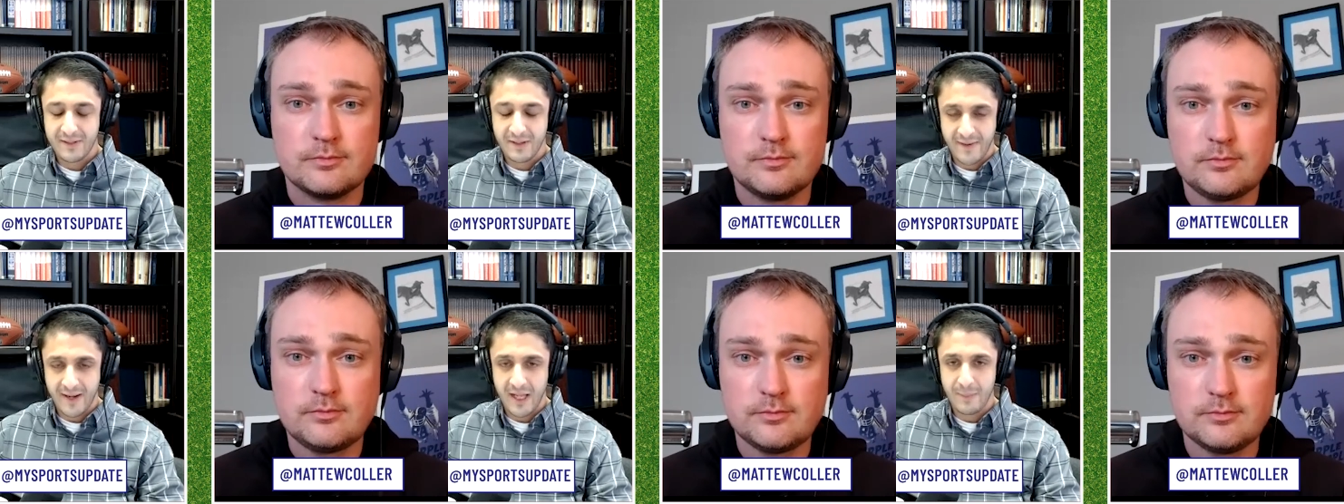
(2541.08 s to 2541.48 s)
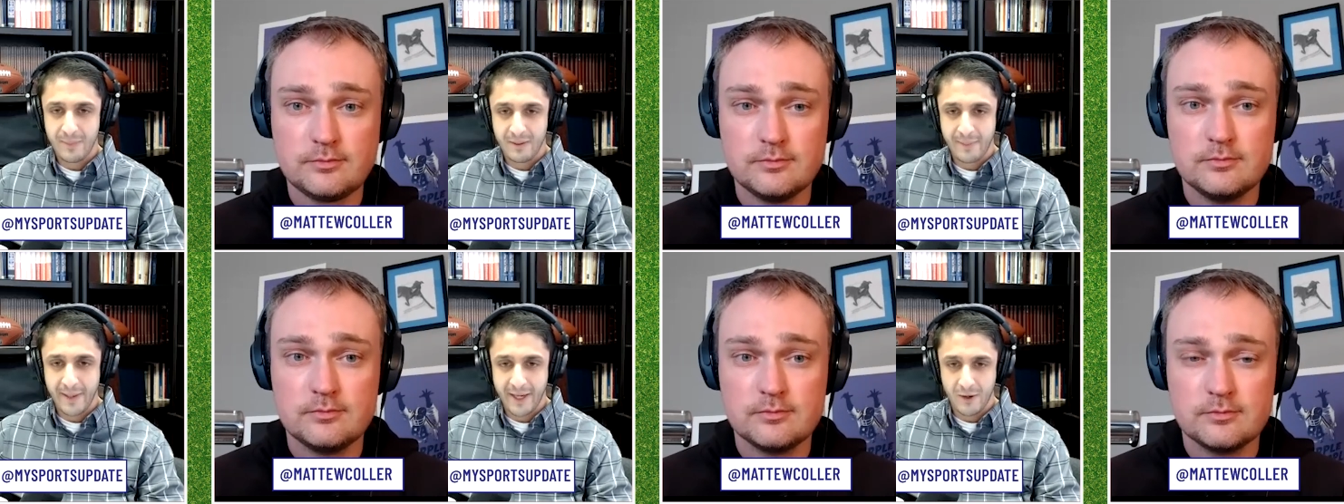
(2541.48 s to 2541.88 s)
Speaker 1: develop,
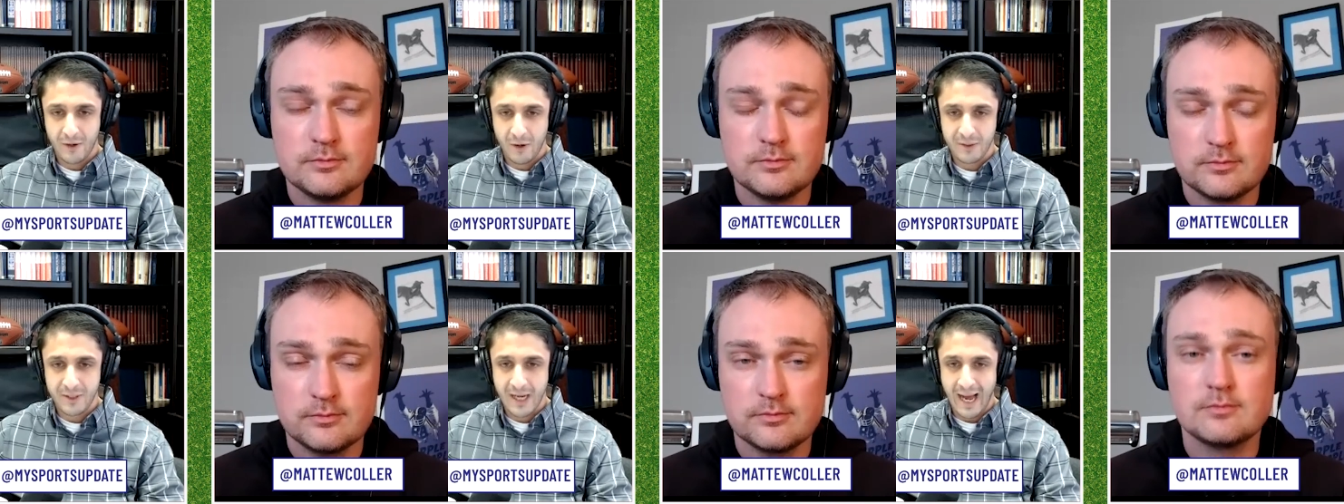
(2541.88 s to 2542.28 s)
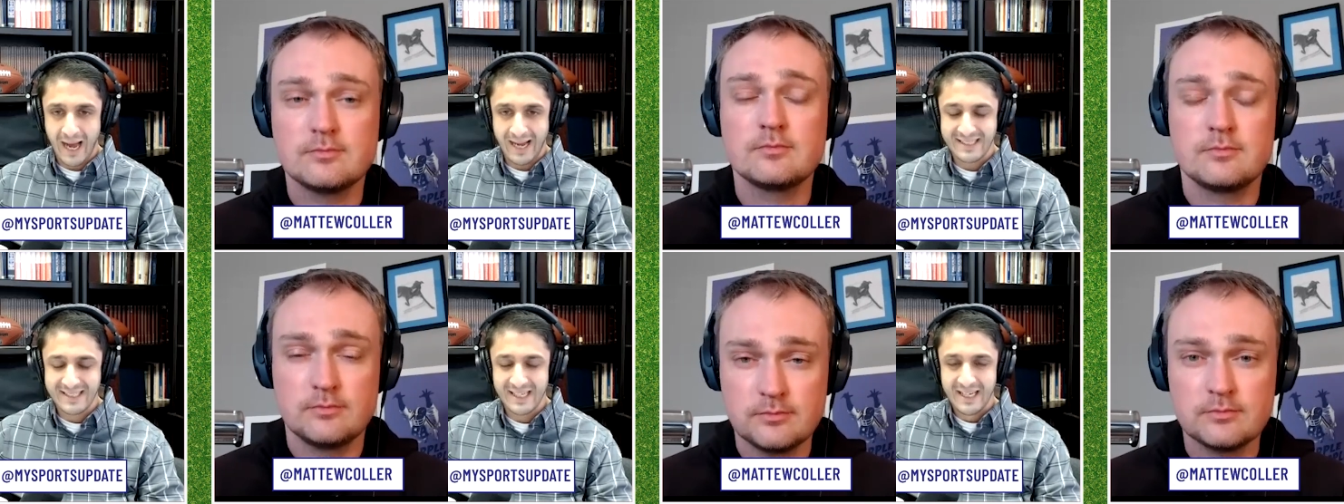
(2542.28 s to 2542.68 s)
and pay your own
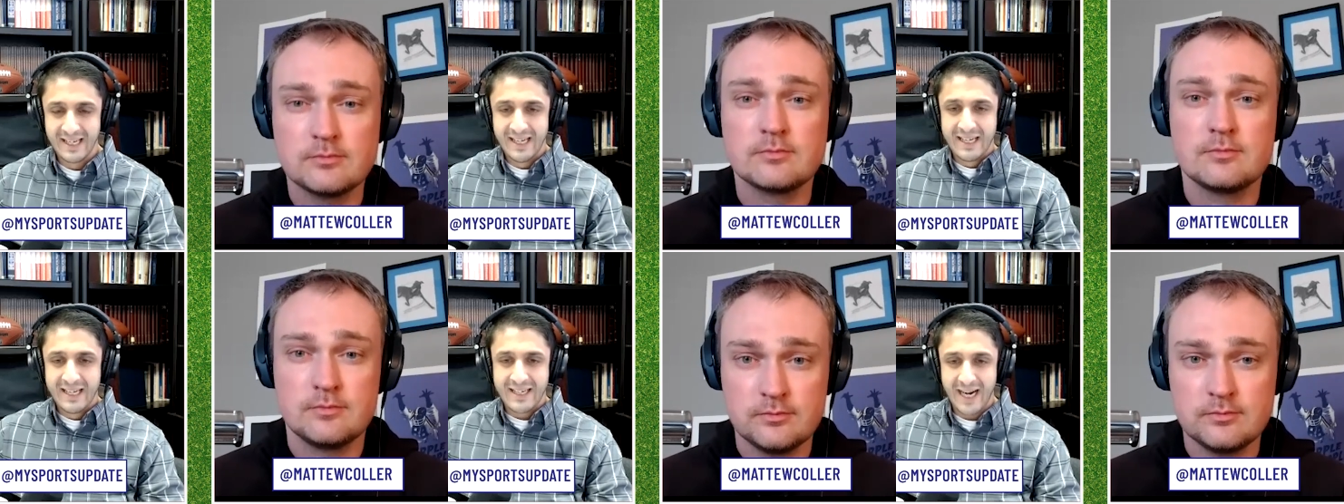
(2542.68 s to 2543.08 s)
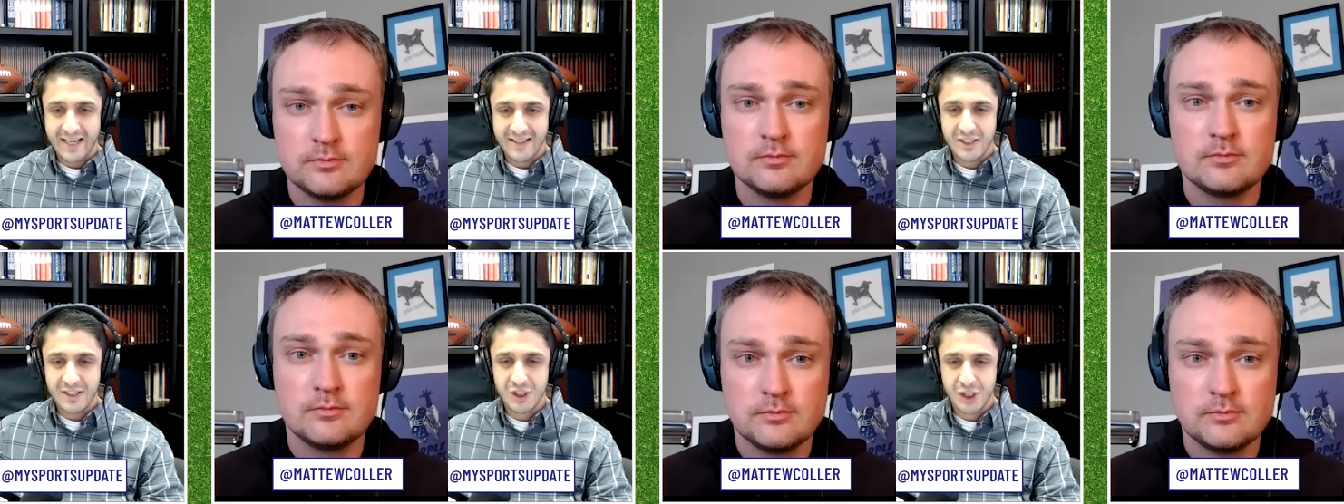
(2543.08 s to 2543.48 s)
guys
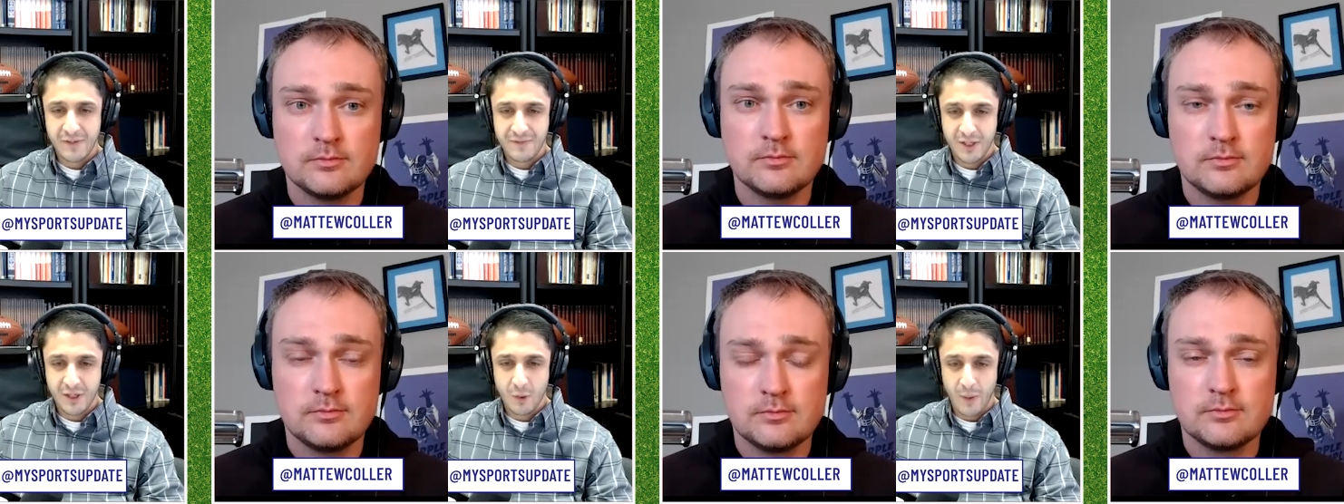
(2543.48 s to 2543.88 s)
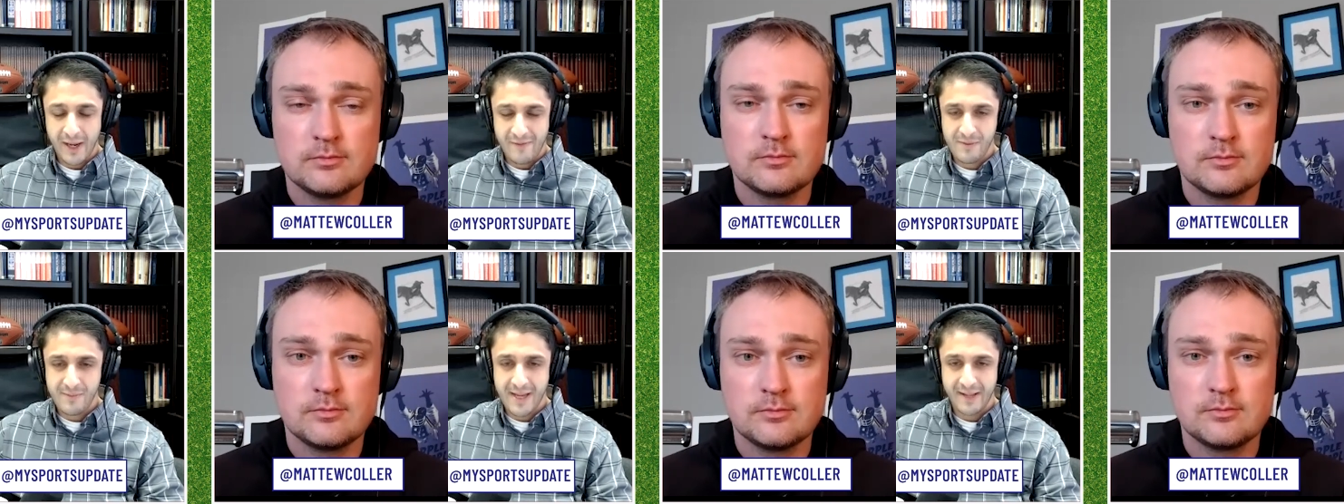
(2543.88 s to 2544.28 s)
kind of shifted away
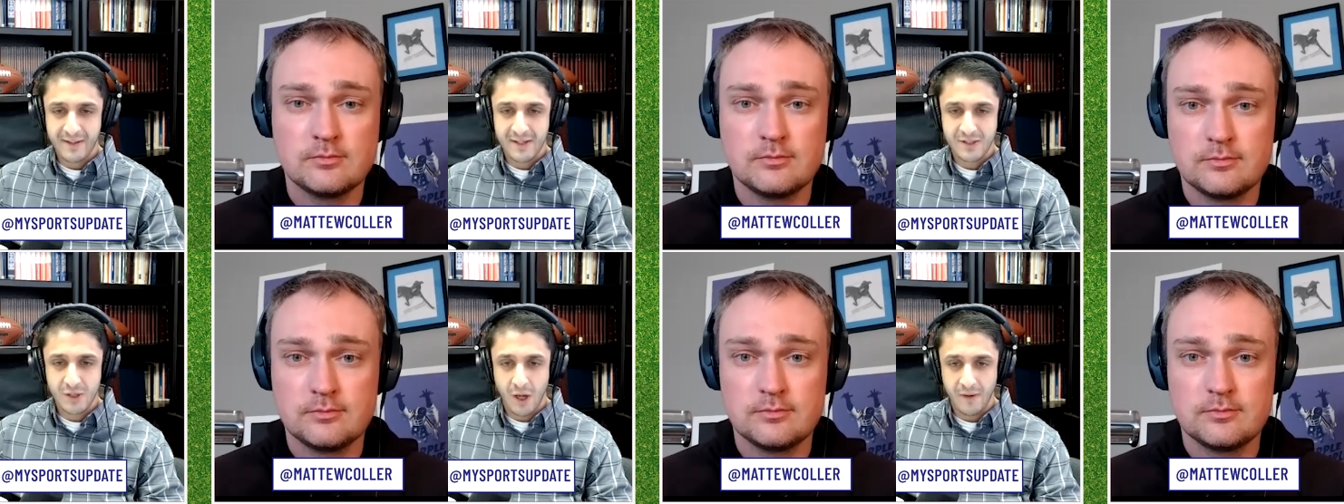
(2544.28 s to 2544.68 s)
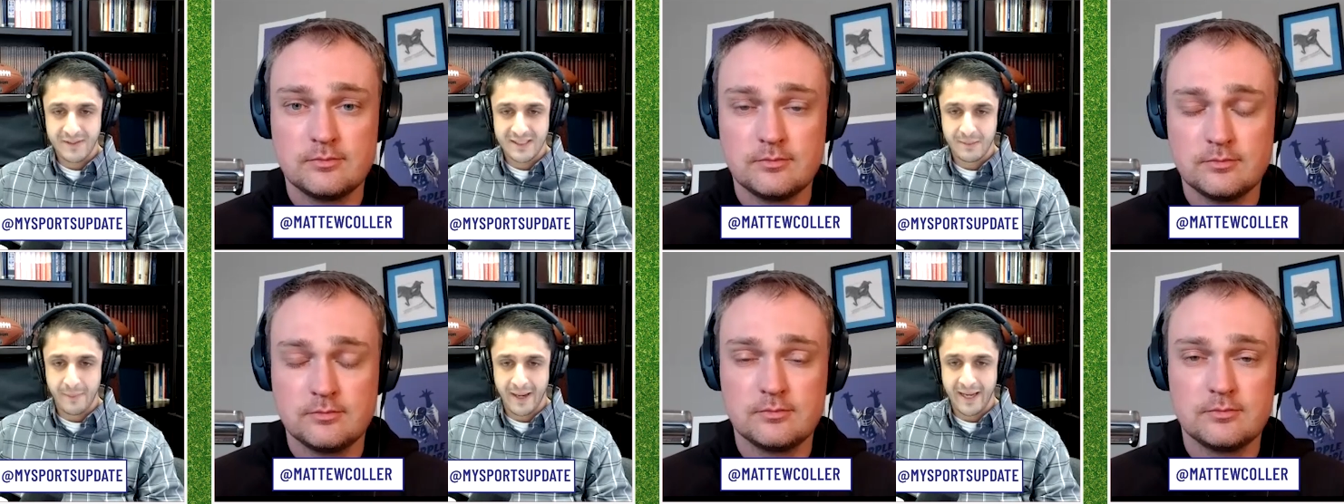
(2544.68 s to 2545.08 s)
from that this
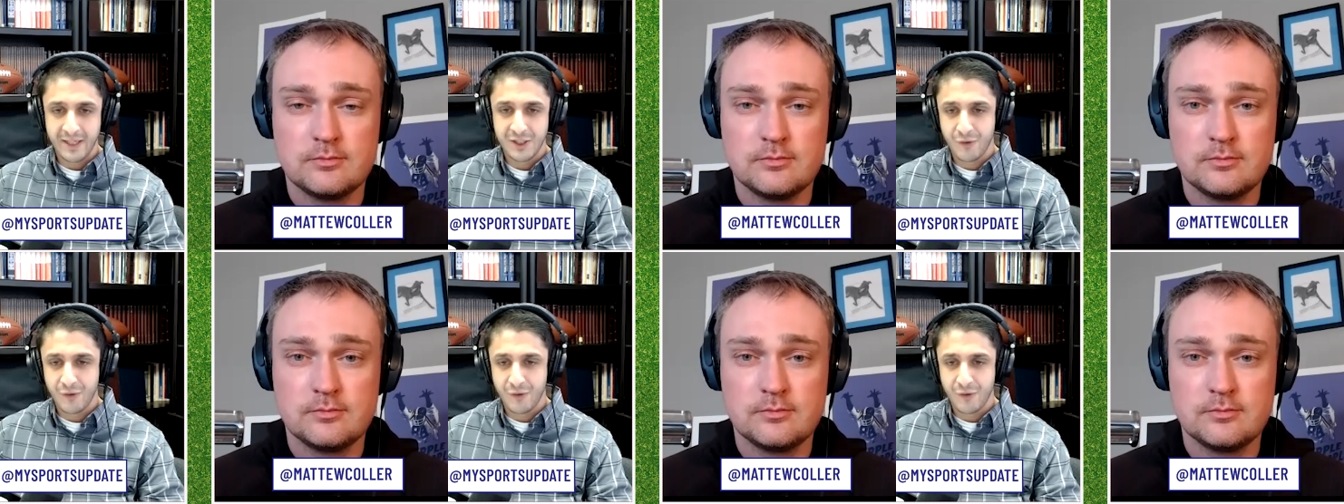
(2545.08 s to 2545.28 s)
offseason by